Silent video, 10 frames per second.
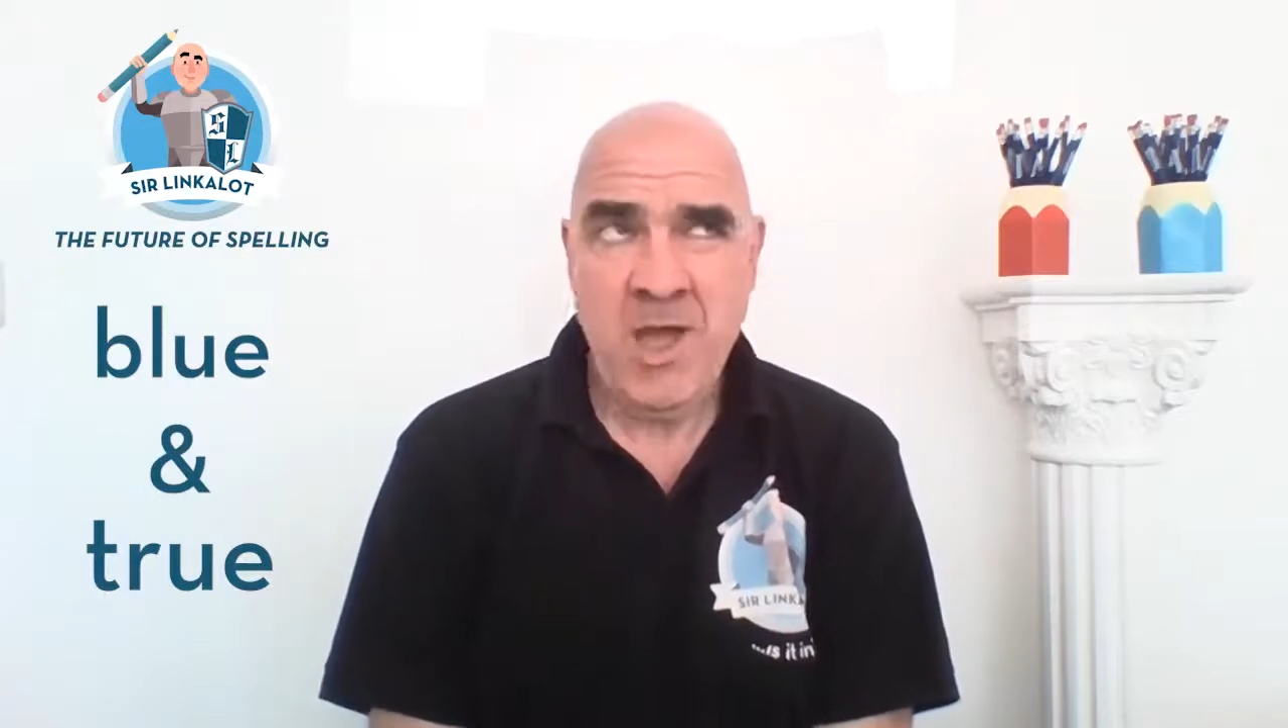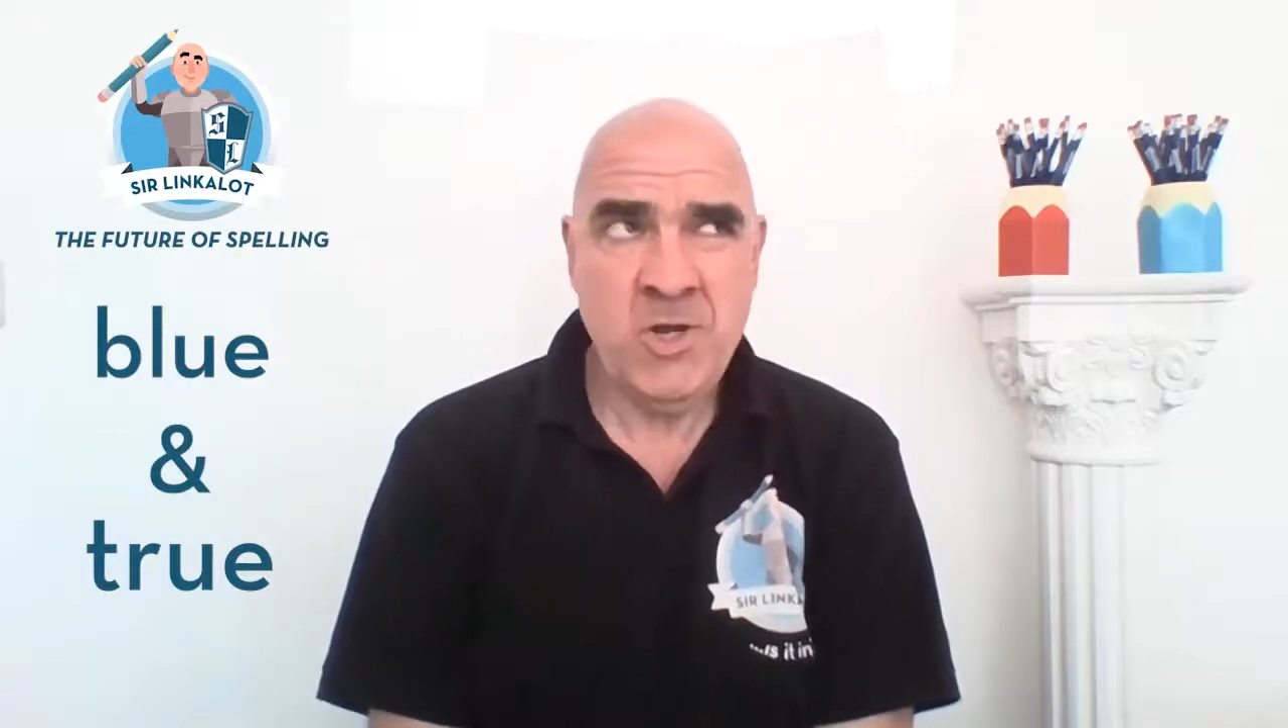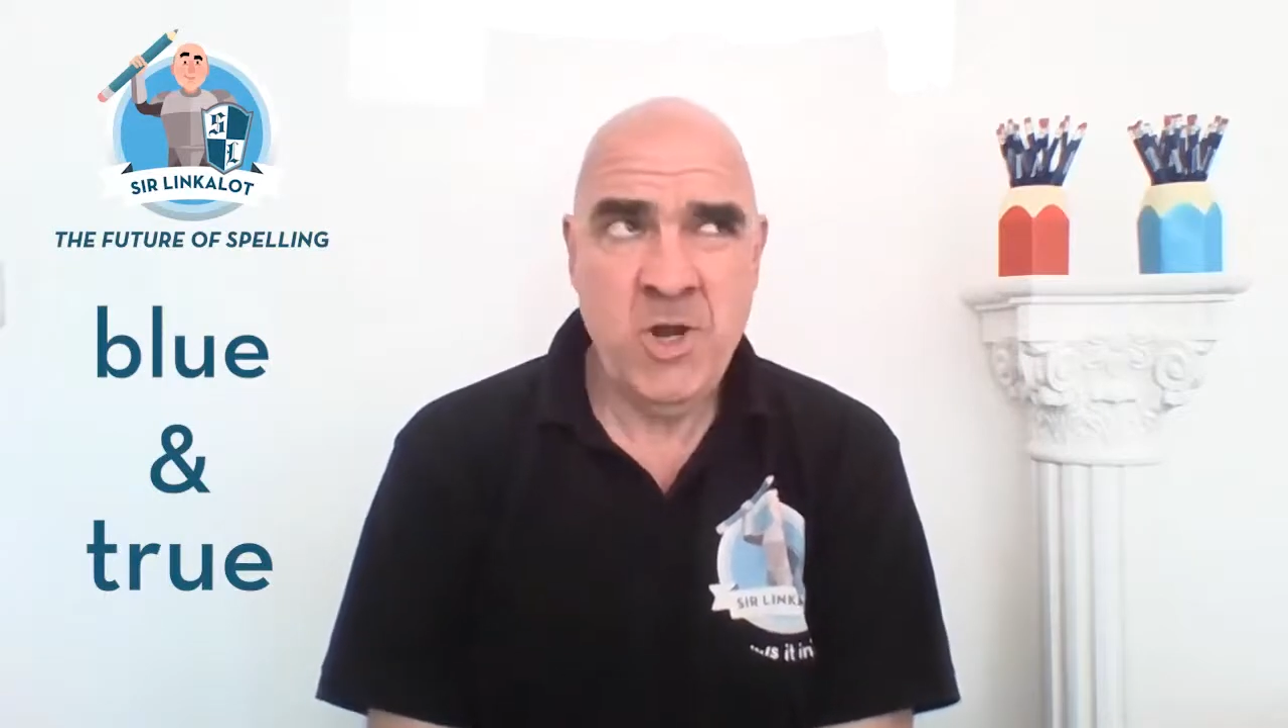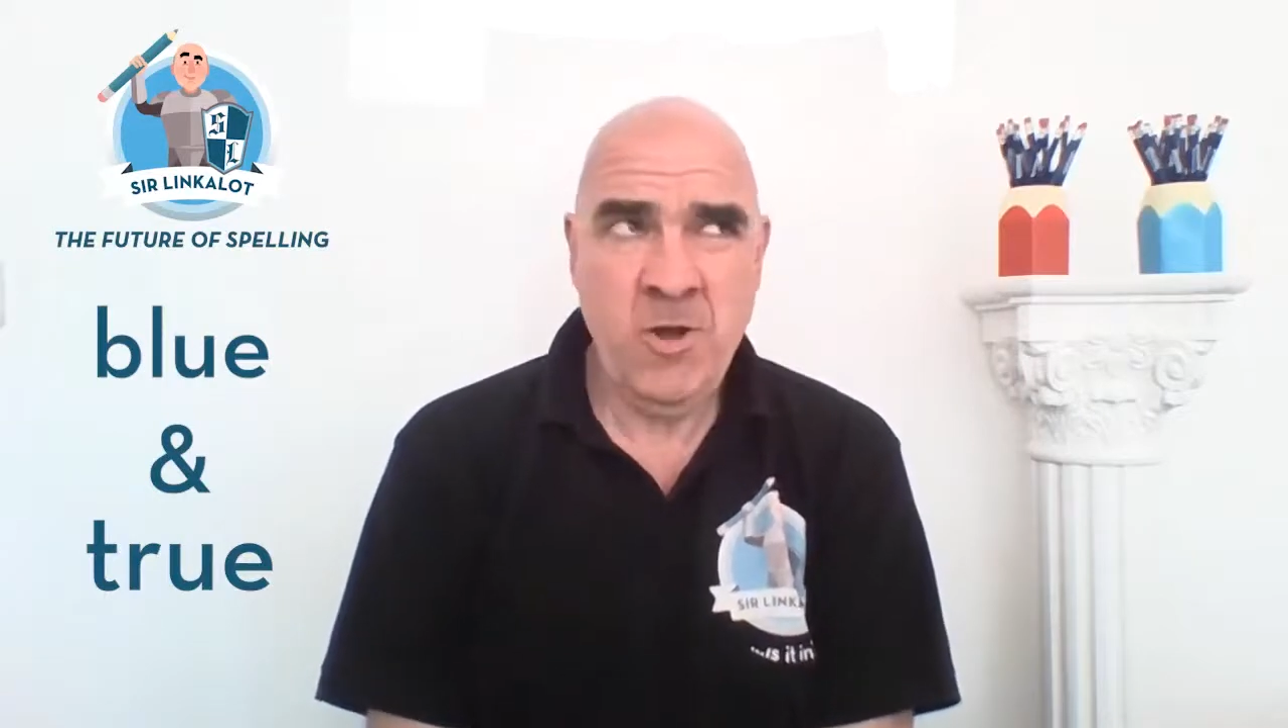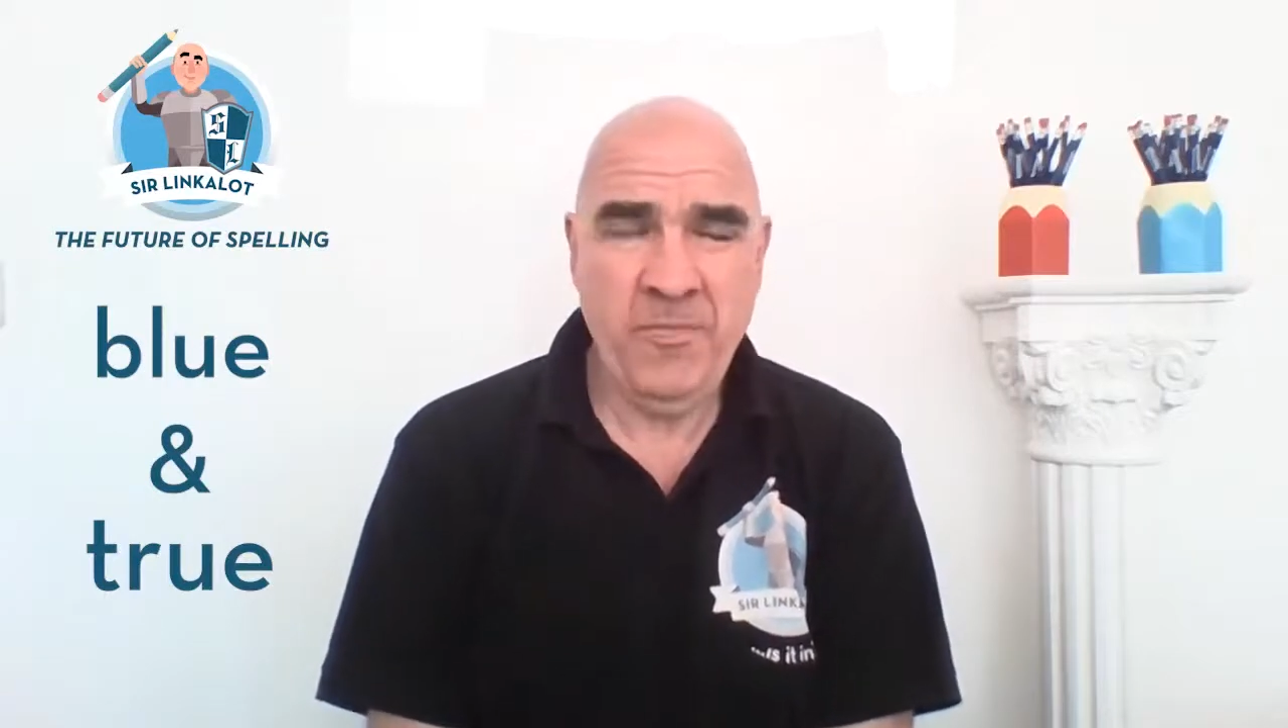
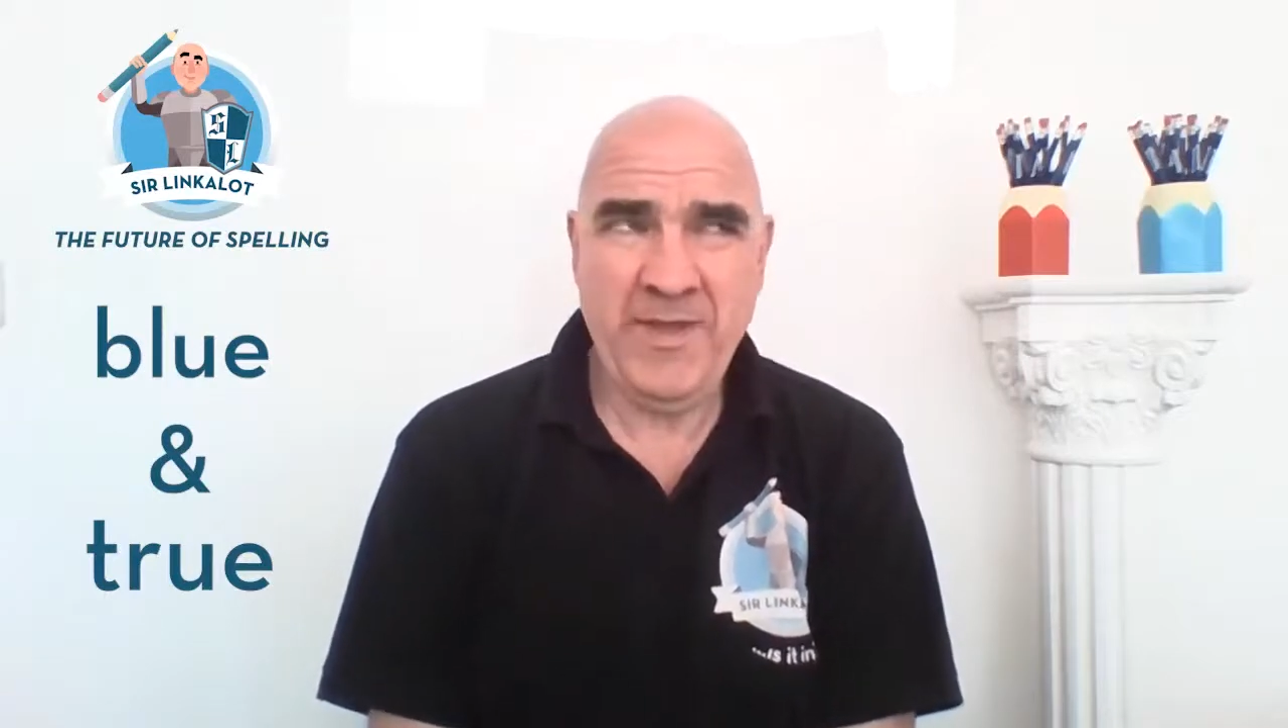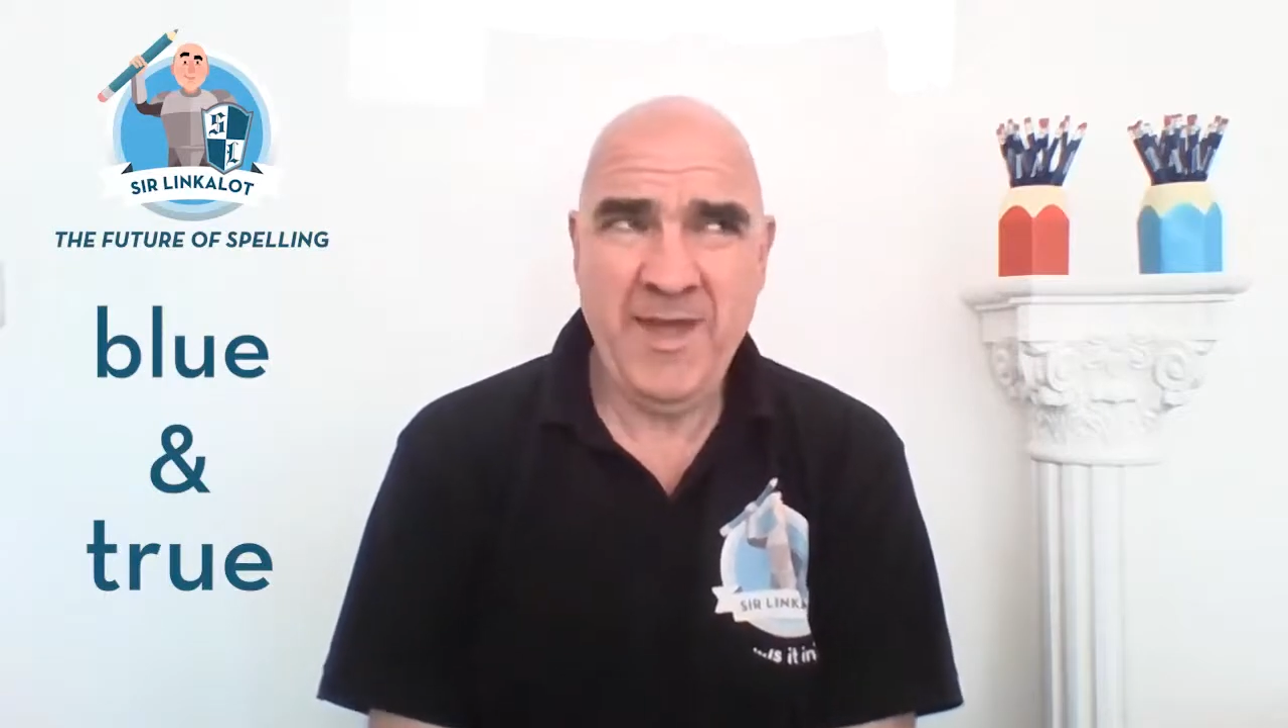not the